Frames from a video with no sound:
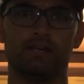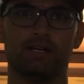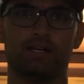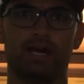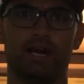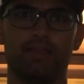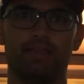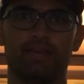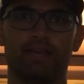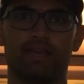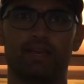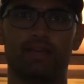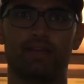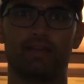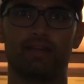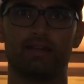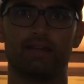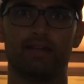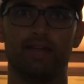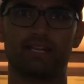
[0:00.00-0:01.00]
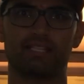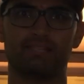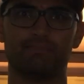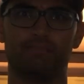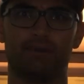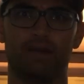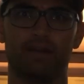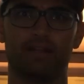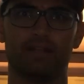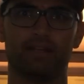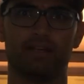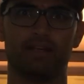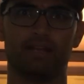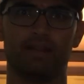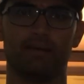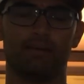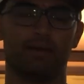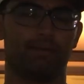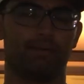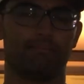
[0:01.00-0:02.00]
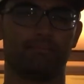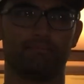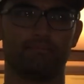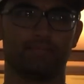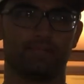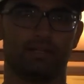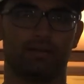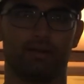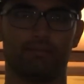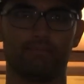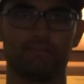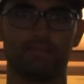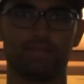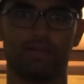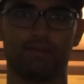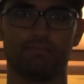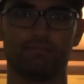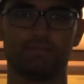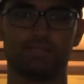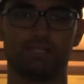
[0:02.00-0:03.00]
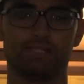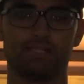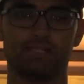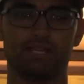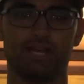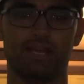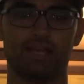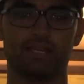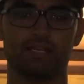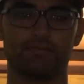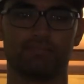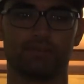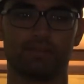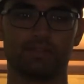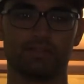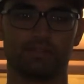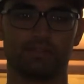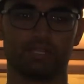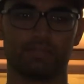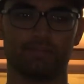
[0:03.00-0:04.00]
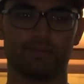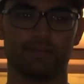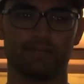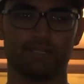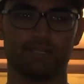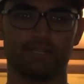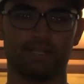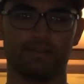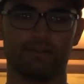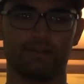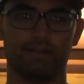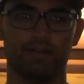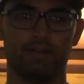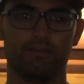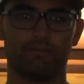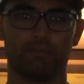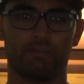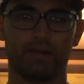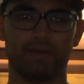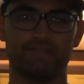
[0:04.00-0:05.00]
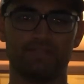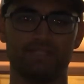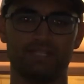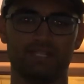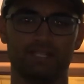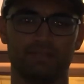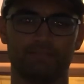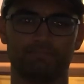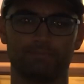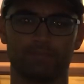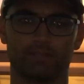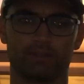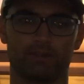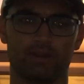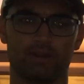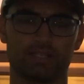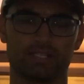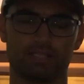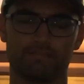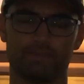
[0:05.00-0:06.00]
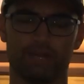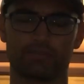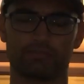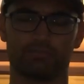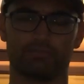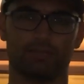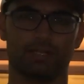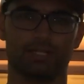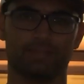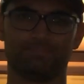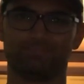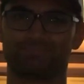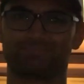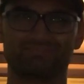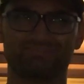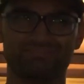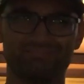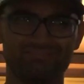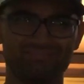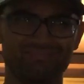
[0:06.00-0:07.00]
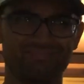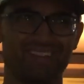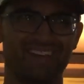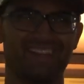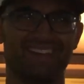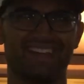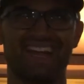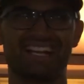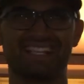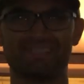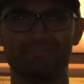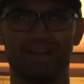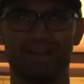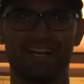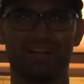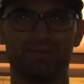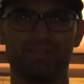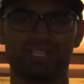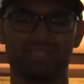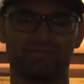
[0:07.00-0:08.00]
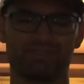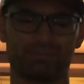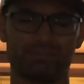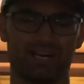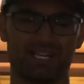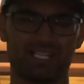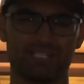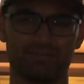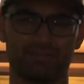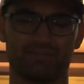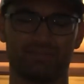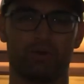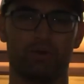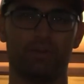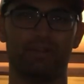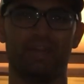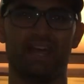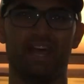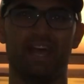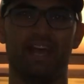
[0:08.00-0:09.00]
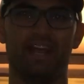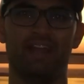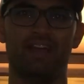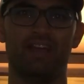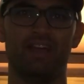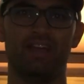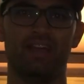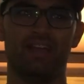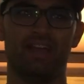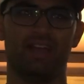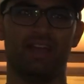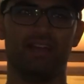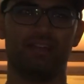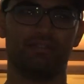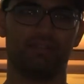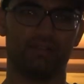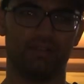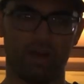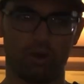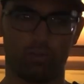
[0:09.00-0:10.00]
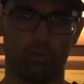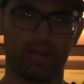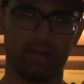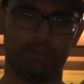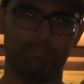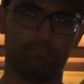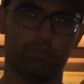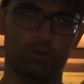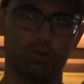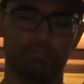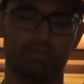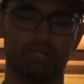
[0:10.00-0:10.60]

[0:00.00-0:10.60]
I think hexamida, and I'm just saying this from personal experience and from what I've seen across the spectrum, but I think hexamida, which is responsible for hole in the head and that white poop